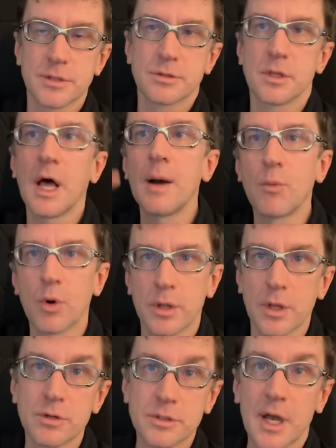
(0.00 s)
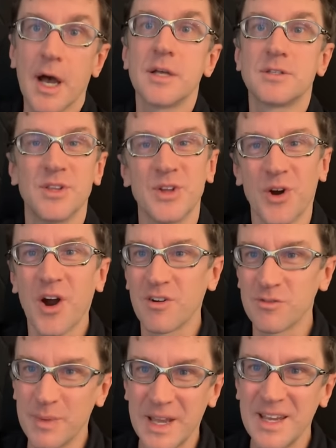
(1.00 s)
there's a lot more of those guys than there are
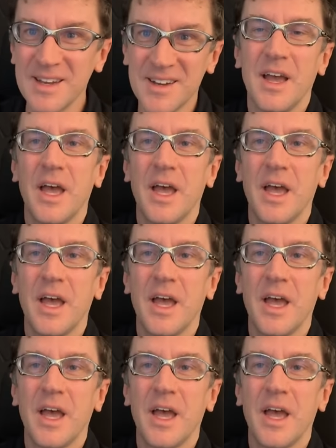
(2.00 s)
of me.